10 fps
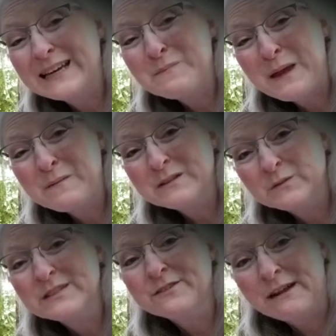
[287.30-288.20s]
babies
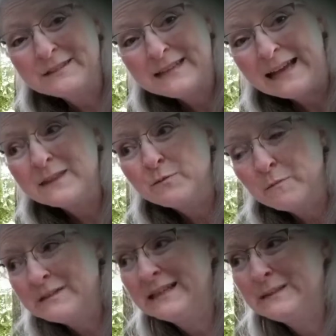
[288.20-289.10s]
once they're outside the womb.
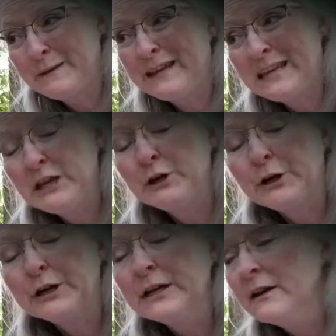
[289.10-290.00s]
It takes about a
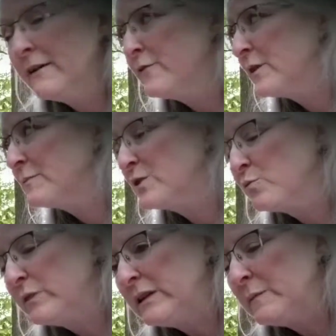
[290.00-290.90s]
year for them to
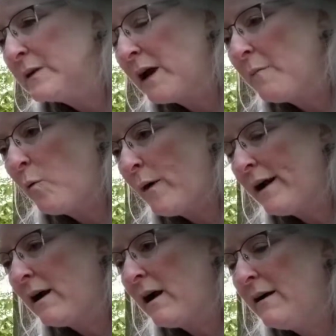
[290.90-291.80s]
really become
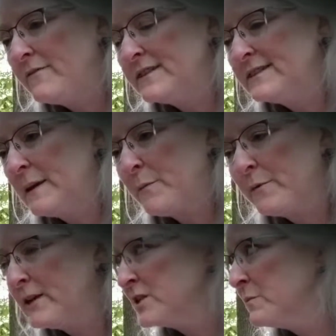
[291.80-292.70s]
aware of the
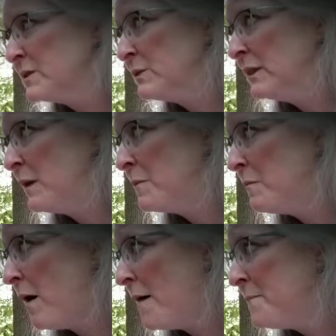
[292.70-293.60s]
separation between them and
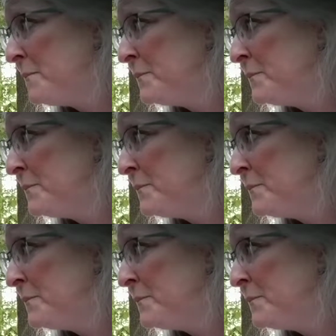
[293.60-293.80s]
mom.